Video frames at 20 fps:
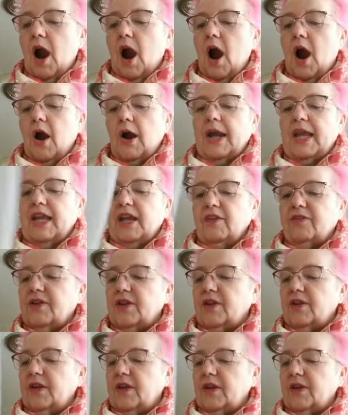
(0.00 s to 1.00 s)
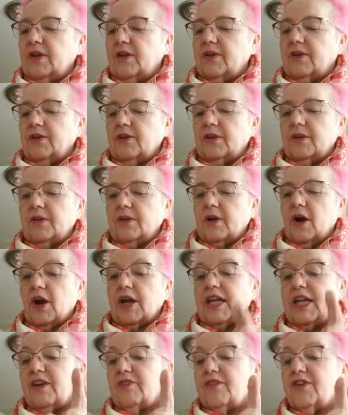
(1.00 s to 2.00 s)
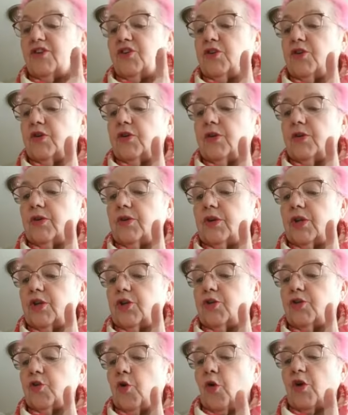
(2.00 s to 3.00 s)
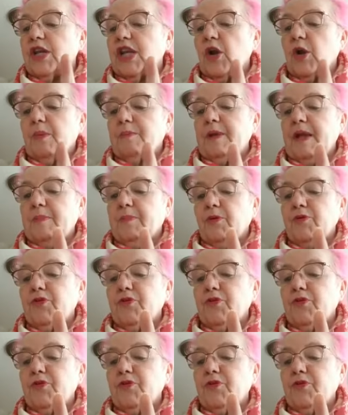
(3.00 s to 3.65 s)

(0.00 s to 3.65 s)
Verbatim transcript: are given are given to ordinary people